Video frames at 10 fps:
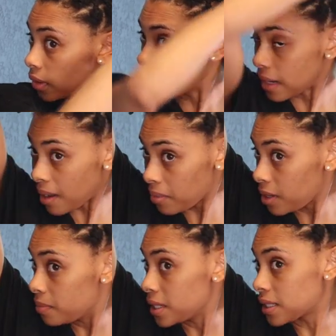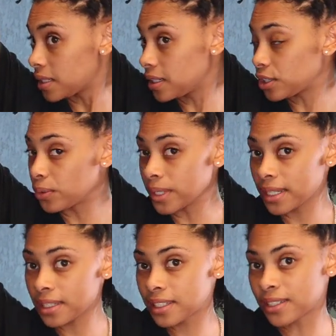Not me missing a
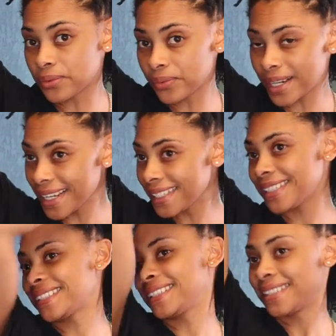twist. What?